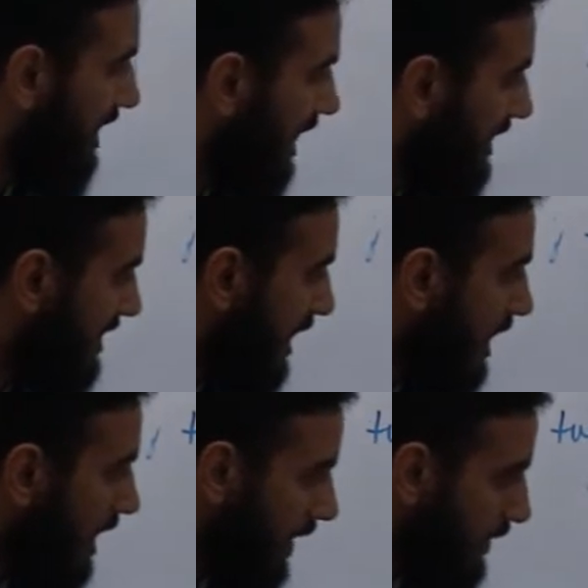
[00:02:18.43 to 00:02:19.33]

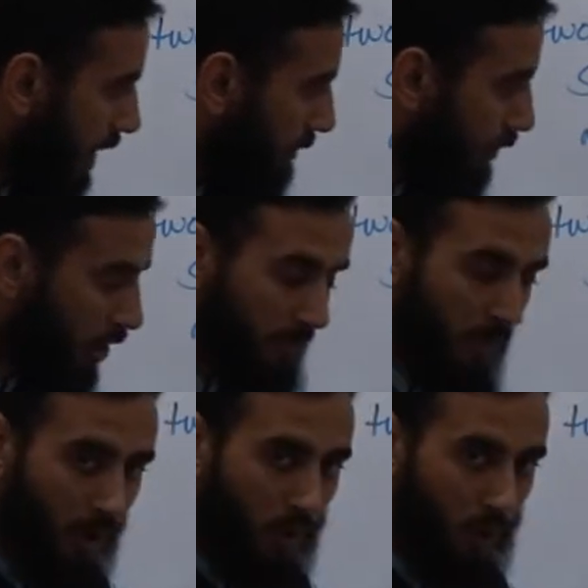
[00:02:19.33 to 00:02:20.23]
gas and they form
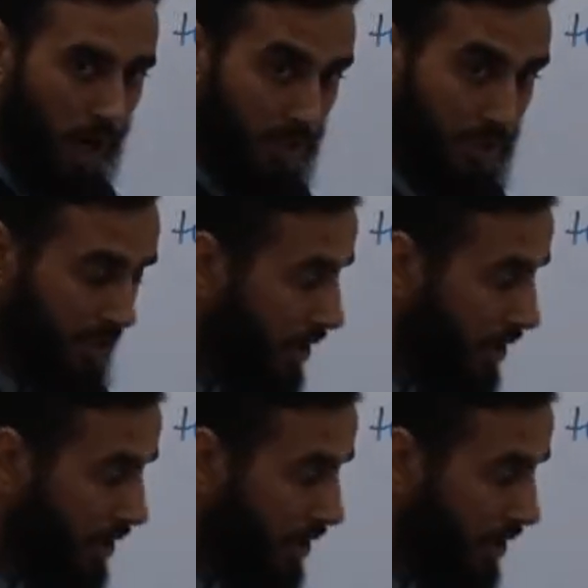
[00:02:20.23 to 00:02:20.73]
water.